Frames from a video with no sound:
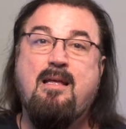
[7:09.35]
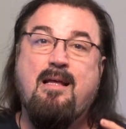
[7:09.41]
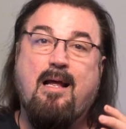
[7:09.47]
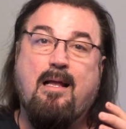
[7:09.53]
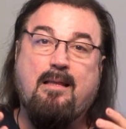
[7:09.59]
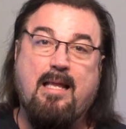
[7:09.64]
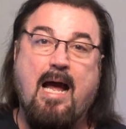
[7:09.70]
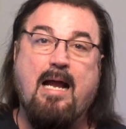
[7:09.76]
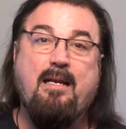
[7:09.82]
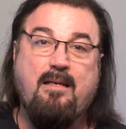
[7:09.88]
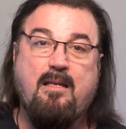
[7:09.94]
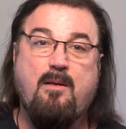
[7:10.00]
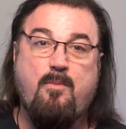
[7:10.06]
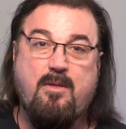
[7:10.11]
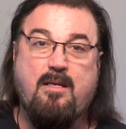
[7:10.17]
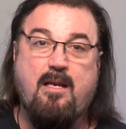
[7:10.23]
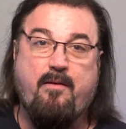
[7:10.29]
aligning
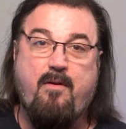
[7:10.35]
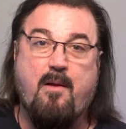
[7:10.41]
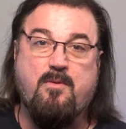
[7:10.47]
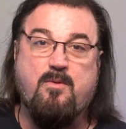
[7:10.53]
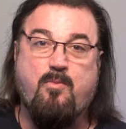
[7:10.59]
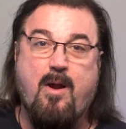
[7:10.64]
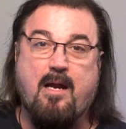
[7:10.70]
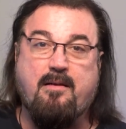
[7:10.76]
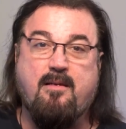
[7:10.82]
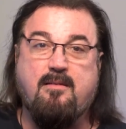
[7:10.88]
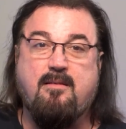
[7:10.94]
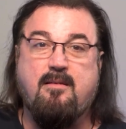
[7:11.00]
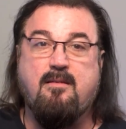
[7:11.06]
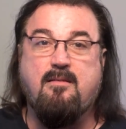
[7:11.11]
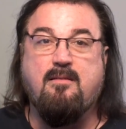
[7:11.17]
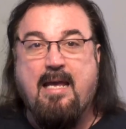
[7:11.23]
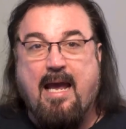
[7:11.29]
them with DevOps
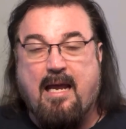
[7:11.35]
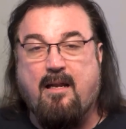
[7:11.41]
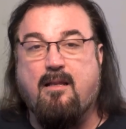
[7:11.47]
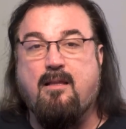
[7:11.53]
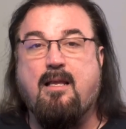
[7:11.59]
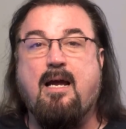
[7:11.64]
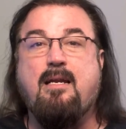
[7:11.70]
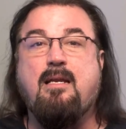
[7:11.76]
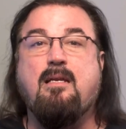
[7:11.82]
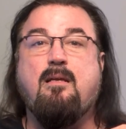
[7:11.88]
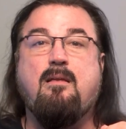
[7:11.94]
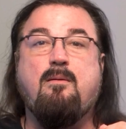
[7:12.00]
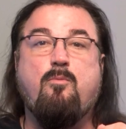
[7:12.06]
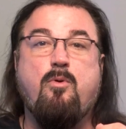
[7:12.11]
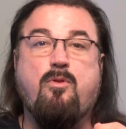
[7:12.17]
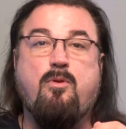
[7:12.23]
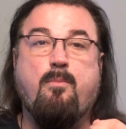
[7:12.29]
practices and aligning
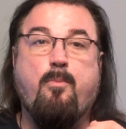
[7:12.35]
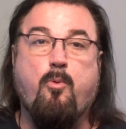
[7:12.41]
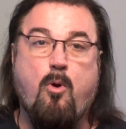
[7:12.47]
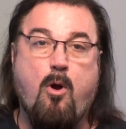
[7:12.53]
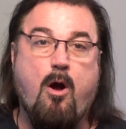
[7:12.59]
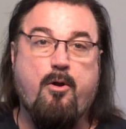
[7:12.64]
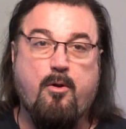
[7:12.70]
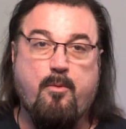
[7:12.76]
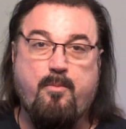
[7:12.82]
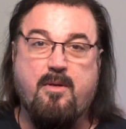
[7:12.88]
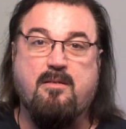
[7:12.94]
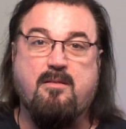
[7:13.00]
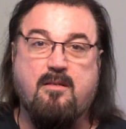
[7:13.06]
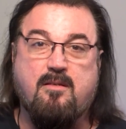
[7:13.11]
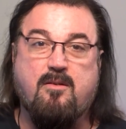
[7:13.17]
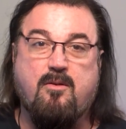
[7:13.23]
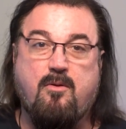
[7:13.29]
them with the broader
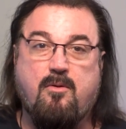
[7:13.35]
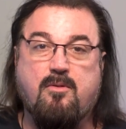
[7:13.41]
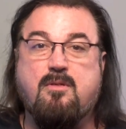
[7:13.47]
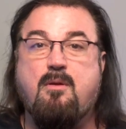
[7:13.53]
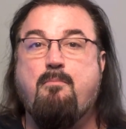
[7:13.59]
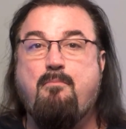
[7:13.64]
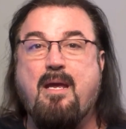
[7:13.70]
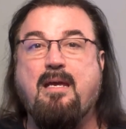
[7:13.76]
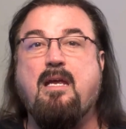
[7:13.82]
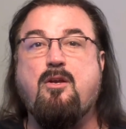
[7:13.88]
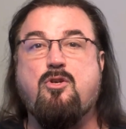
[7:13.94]
business goals, making